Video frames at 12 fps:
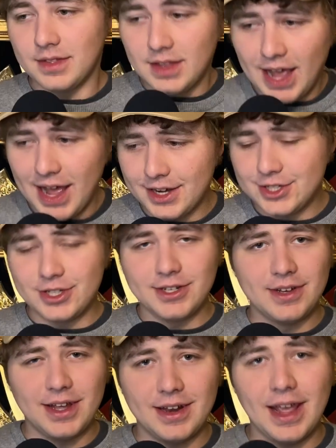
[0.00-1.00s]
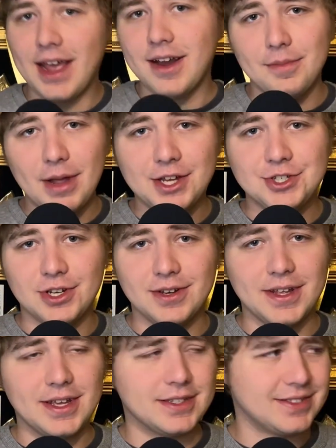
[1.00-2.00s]
The action and animation
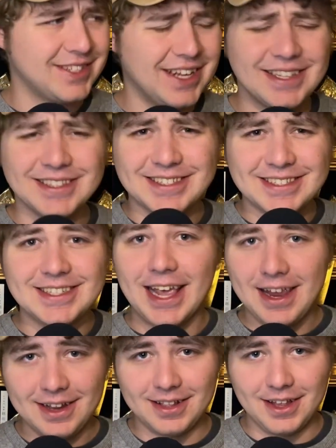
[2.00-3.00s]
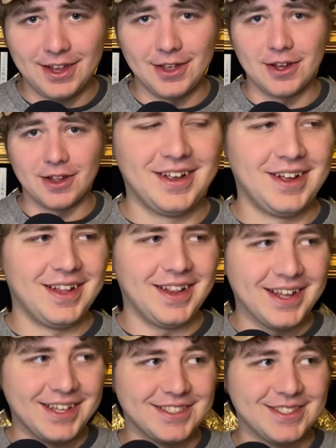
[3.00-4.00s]
is insanely good.
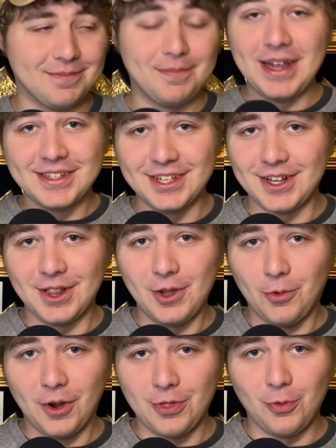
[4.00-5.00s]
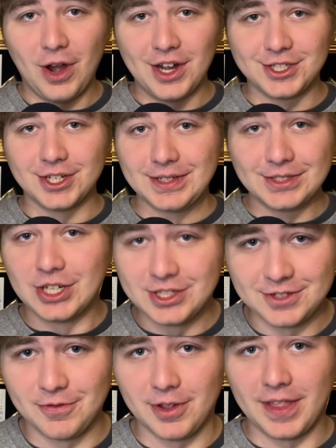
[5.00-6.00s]
Like it's basically worth watching
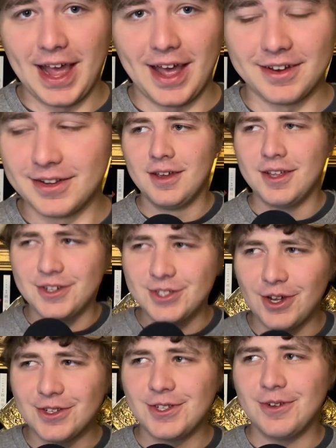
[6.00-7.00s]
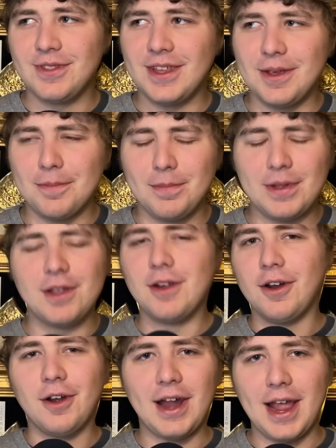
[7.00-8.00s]
just for that. There's also the
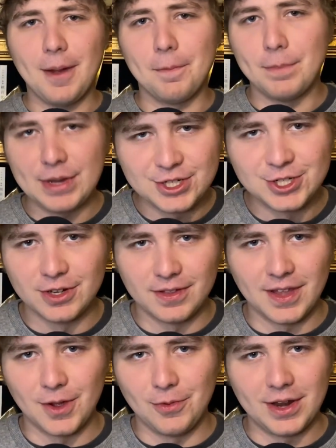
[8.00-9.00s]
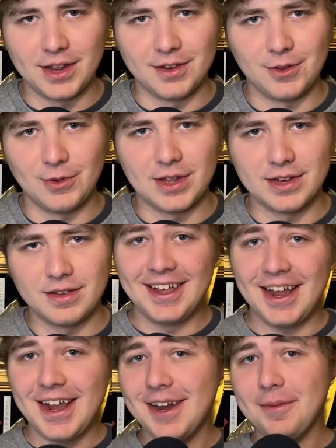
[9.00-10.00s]
pure ambition that went into it.
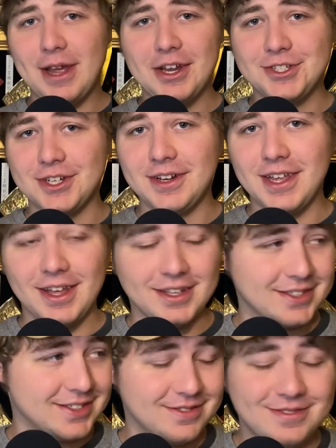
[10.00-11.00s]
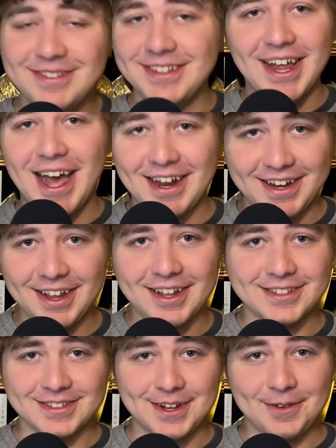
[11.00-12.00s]
Animation is not
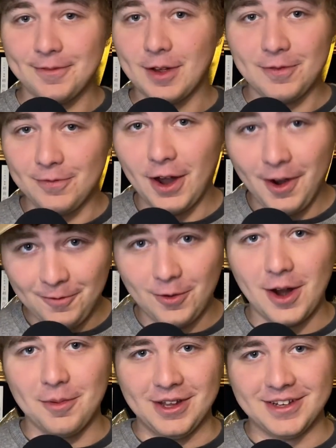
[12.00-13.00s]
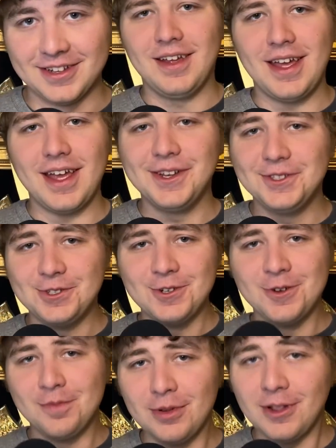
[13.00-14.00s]
easy, far from it and
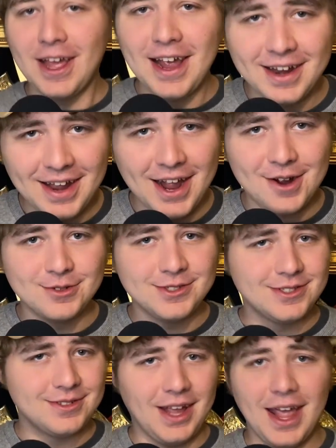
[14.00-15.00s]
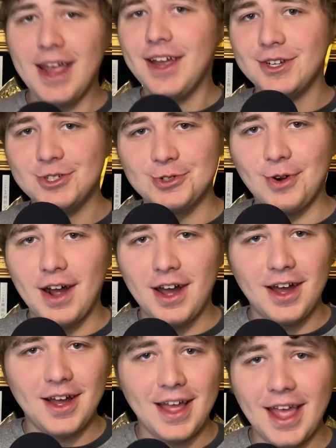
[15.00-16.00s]
to plan out, hand
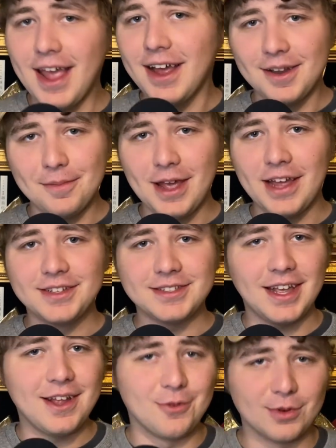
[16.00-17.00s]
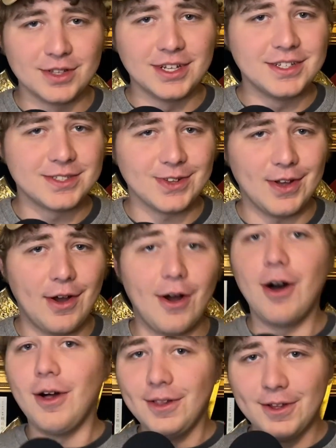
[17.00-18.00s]
draw, animate, and release
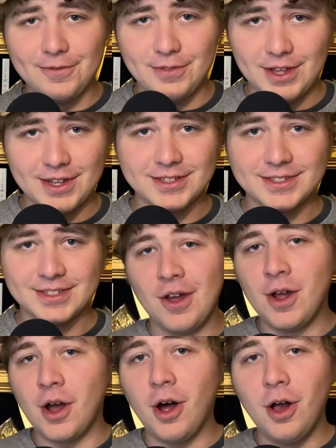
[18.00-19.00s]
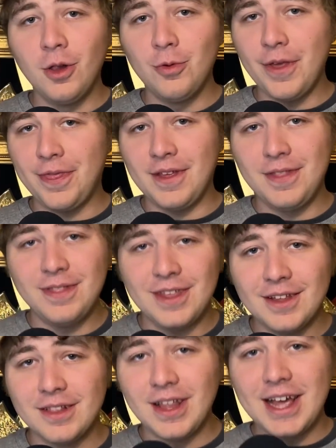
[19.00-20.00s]
all of this, all within
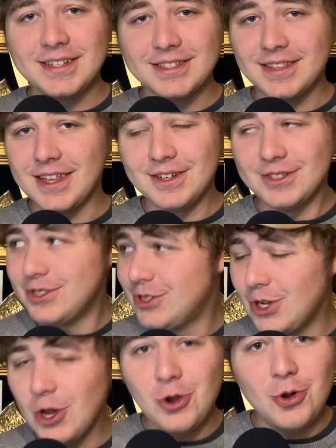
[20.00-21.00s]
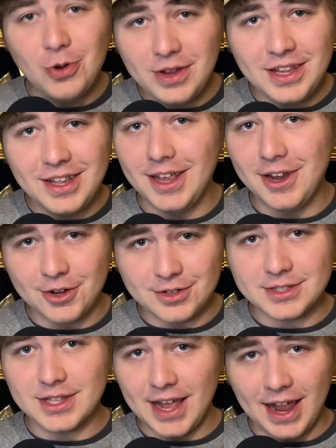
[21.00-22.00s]
the less than two
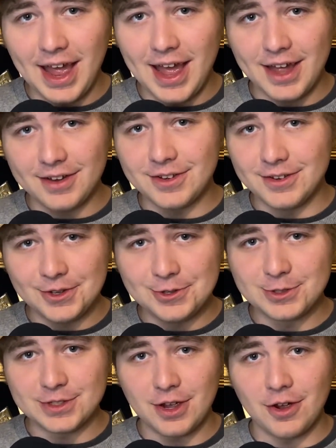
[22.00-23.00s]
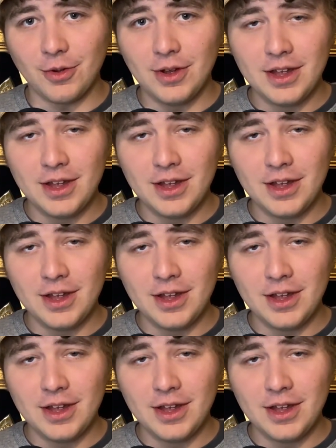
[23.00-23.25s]
years they had to do so,